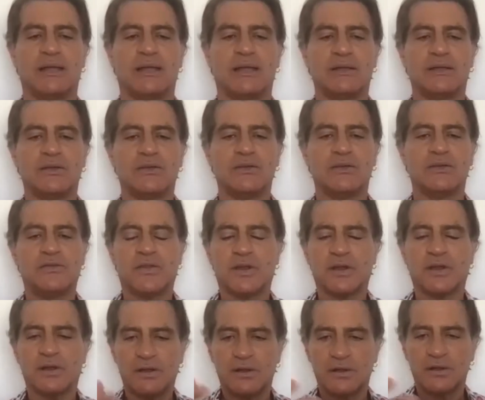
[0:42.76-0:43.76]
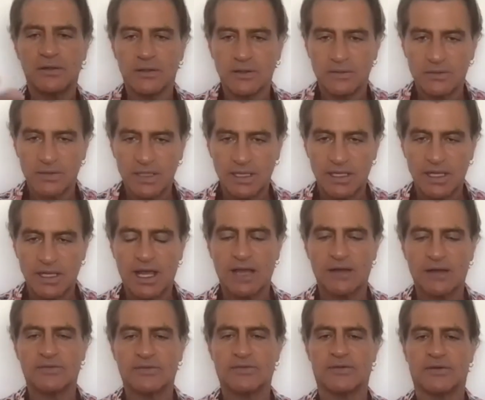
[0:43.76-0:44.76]
and you feel the
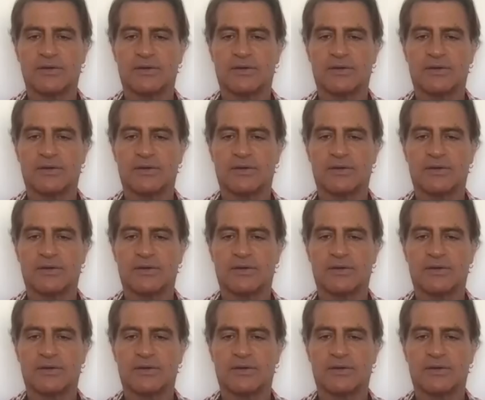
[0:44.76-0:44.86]
love.